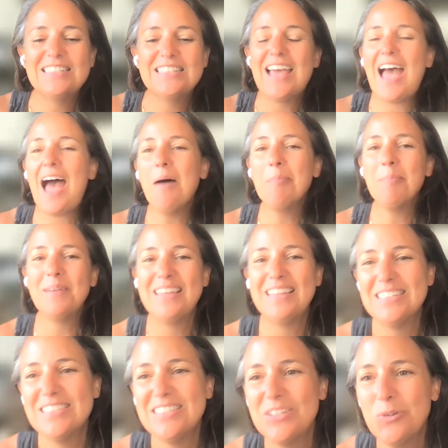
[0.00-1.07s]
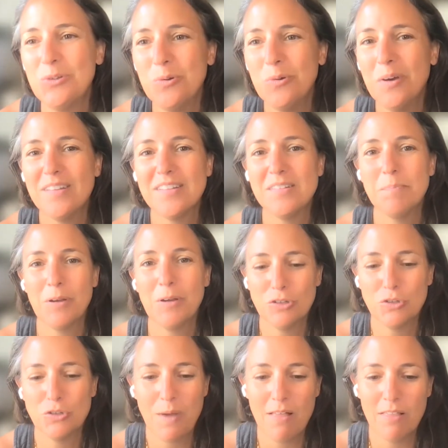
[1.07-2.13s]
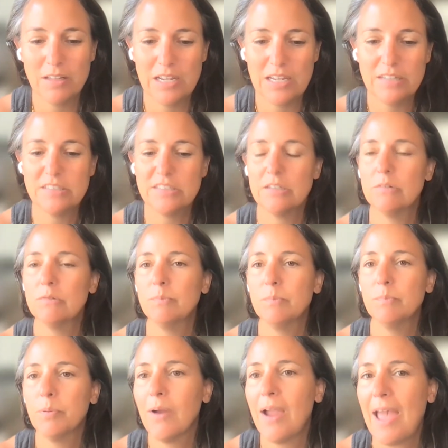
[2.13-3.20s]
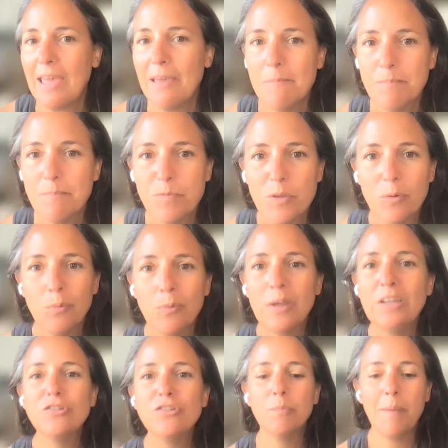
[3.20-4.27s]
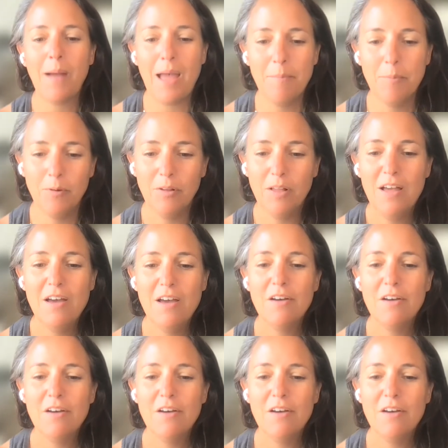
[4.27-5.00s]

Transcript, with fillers: tap into spirituality so pray read your bible